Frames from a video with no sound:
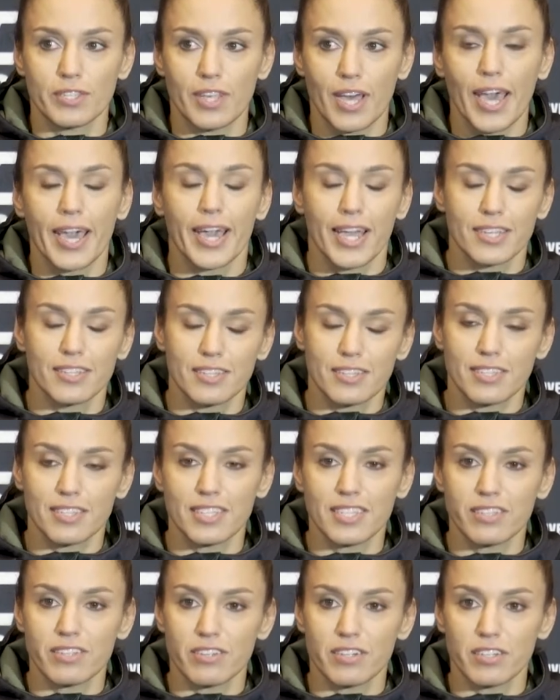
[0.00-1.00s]
had this
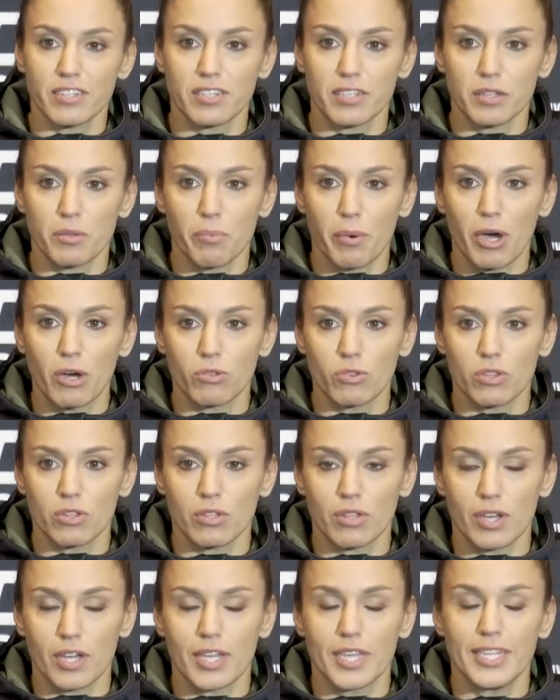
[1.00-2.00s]
interest in
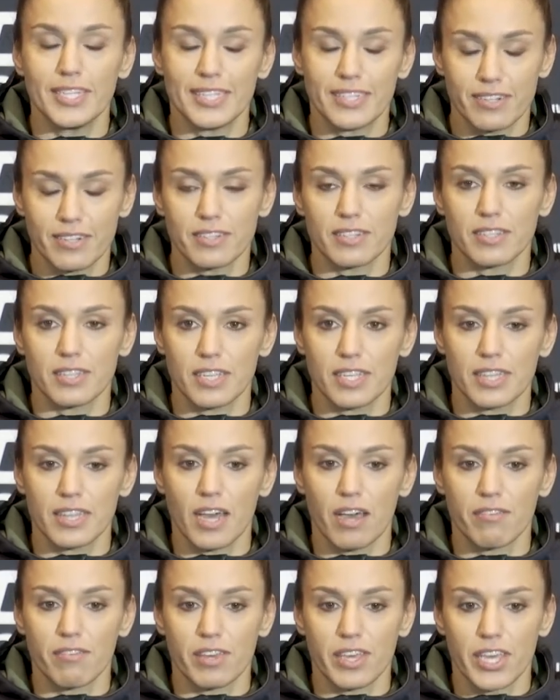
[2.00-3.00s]

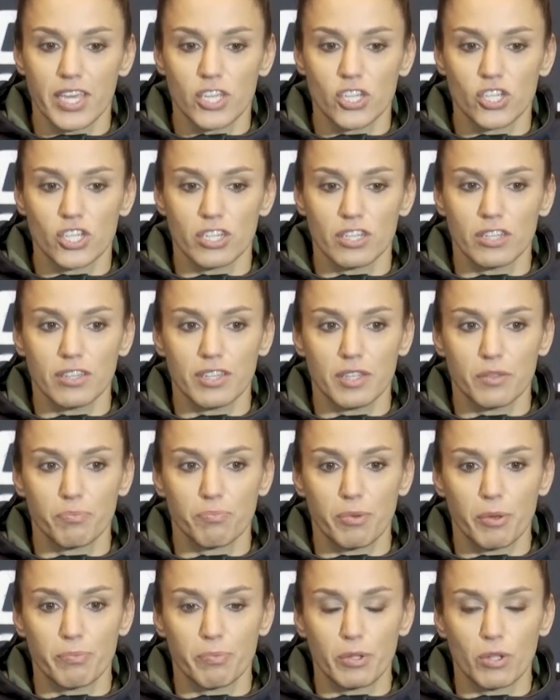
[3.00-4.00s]
aviation, in
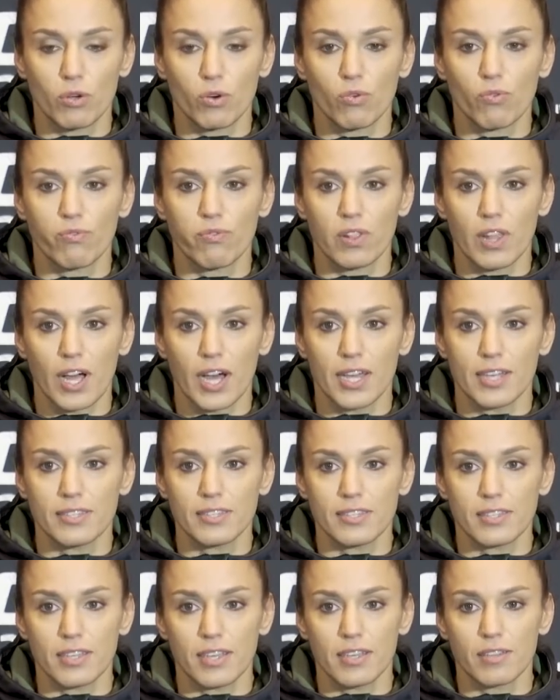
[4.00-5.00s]
people who
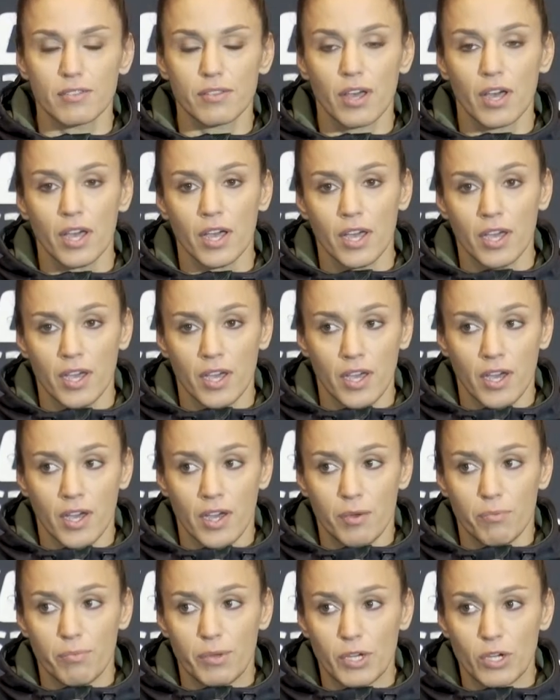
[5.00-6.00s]
flies, and
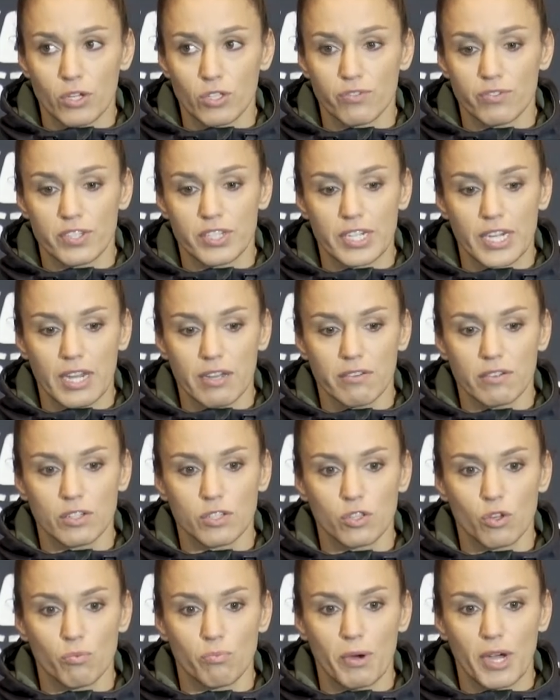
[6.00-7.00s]
because we travel
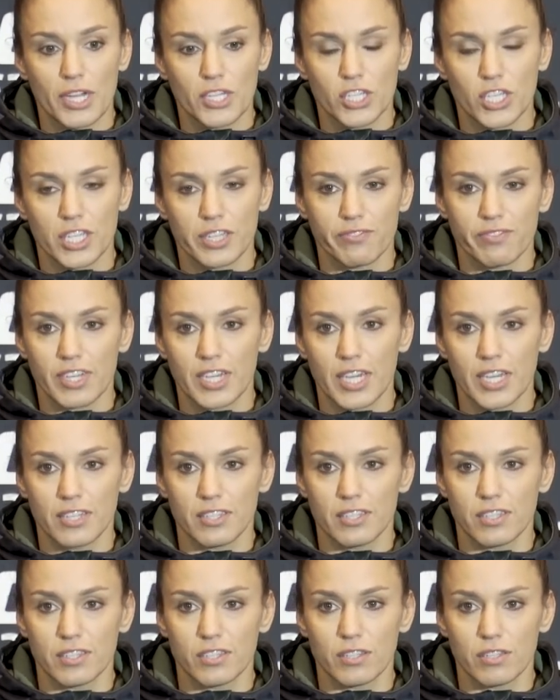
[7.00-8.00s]
so much and we had
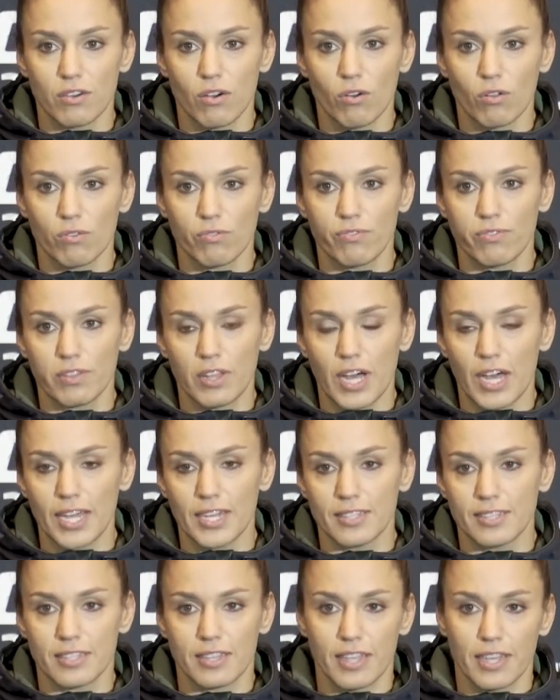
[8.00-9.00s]
these all
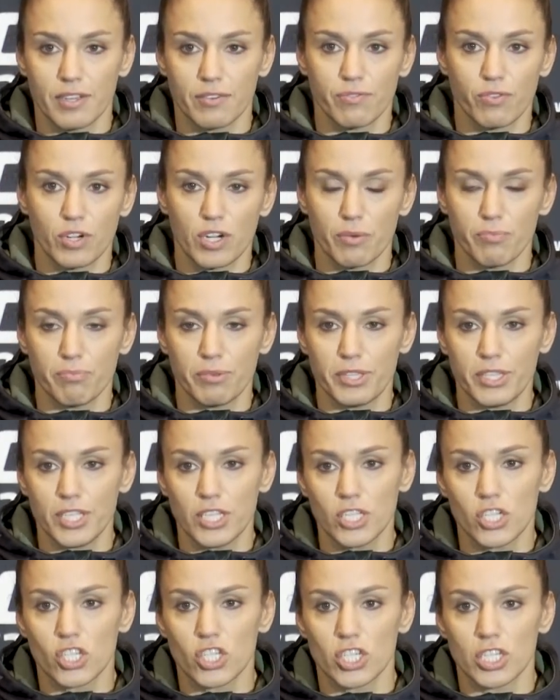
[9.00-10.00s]
flights like for
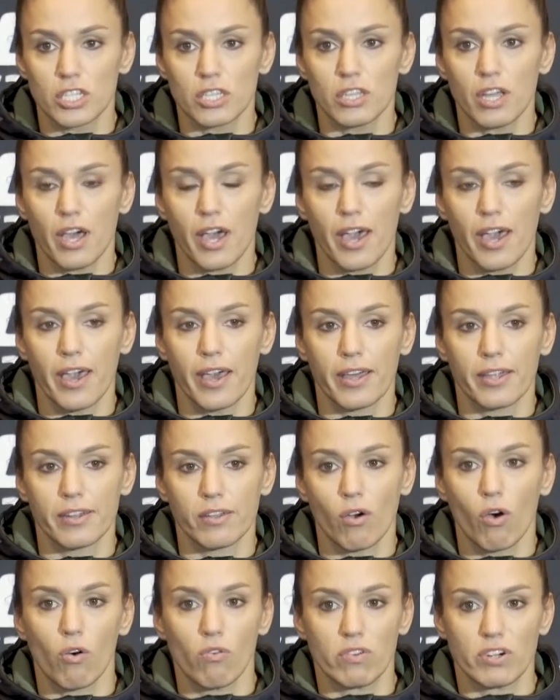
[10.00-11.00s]
competition
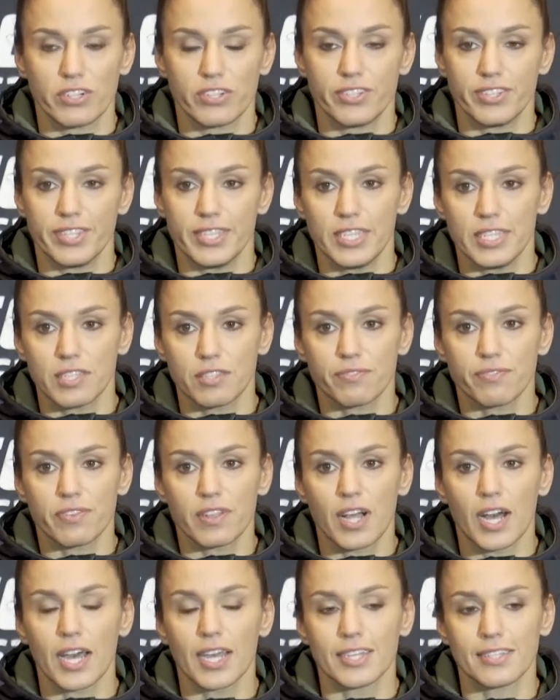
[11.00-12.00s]
and overseas
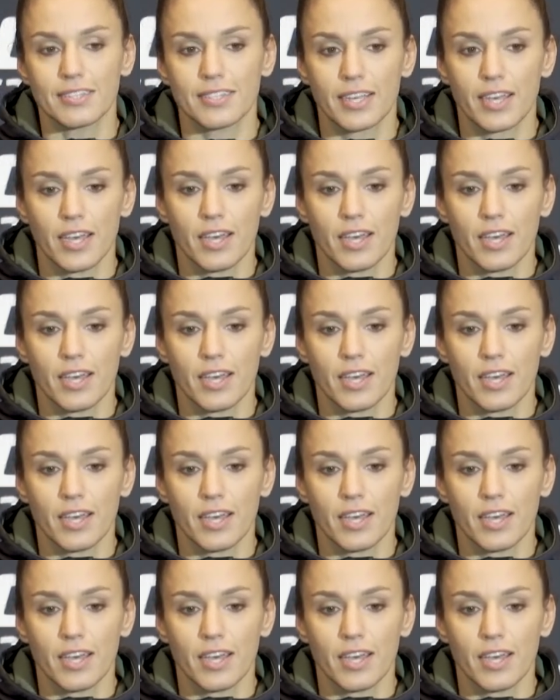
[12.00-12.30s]
flights,